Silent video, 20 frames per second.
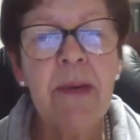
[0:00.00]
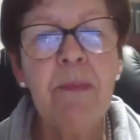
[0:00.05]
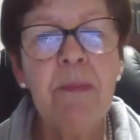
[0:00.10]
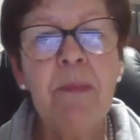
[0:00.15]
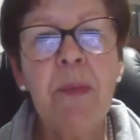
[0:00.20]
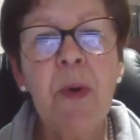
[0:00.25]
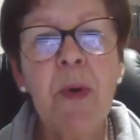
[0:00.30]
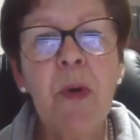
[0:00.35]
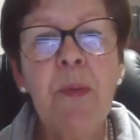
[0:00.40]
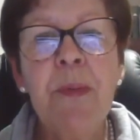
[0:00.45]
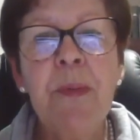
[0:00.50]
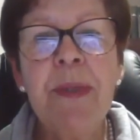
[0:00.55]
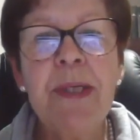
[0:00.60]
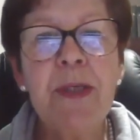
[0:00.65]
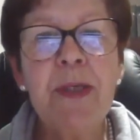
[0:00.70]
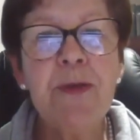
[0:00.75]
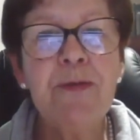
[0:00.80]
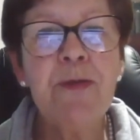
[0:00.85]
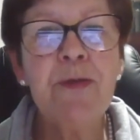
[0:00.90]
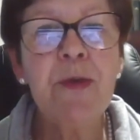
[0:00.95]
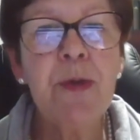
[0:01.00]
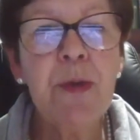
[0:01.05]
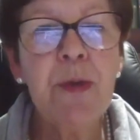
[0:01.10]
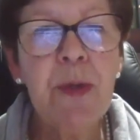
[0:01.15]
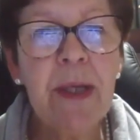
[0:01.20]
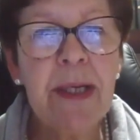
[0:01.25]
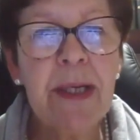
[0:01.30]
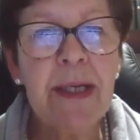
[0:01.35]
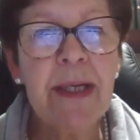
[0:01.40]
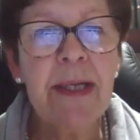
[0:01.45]
more
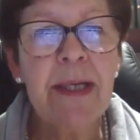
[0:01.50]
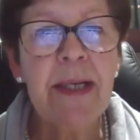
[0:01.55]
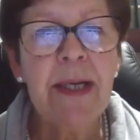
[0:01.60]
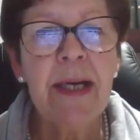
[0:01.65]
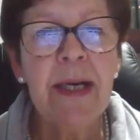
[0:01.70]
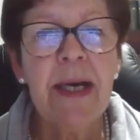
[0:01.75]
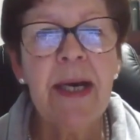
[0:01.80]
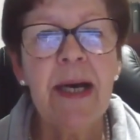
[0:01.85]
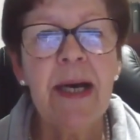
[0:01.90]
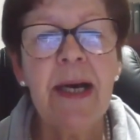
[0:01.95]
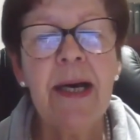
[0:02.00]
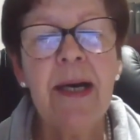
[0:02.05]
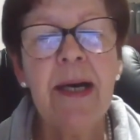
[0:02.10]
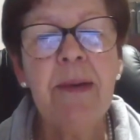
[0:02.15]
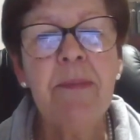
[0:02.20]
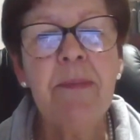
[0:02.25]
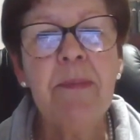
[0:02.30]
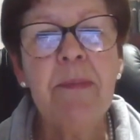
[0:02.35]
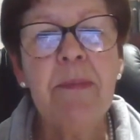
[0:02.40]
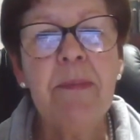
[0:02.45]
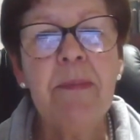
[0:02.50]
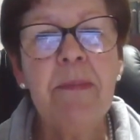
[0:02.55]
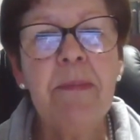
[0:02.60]
peaceful and um,